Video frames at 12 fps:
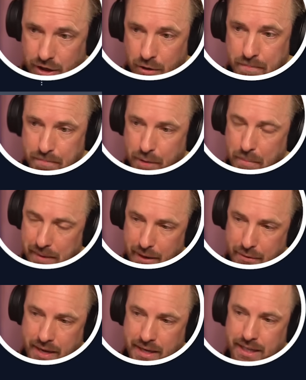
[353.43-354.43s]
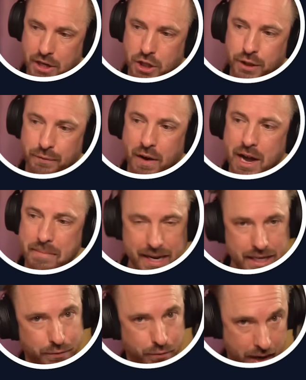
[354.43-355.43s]
So popular things such as
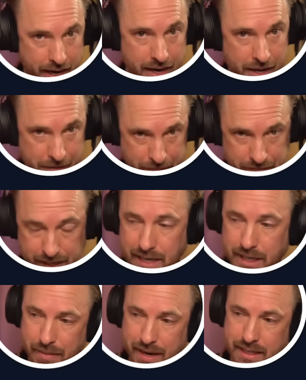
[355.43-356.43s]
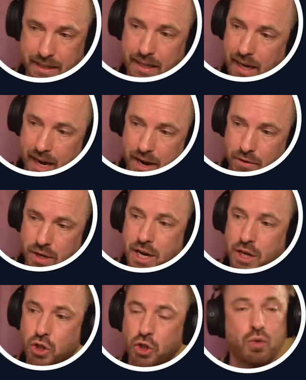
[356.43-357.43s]
Firebase for a database in the cloud,
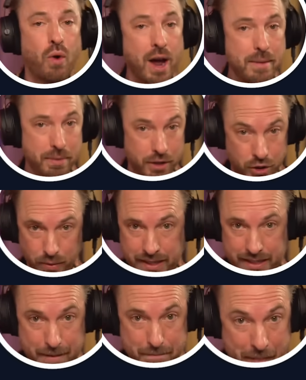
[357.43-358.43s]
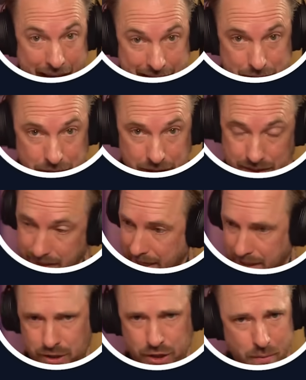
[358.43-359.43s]
Stripe to accept payments,
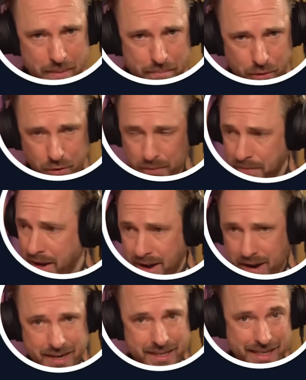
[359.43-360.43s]
that's so important. I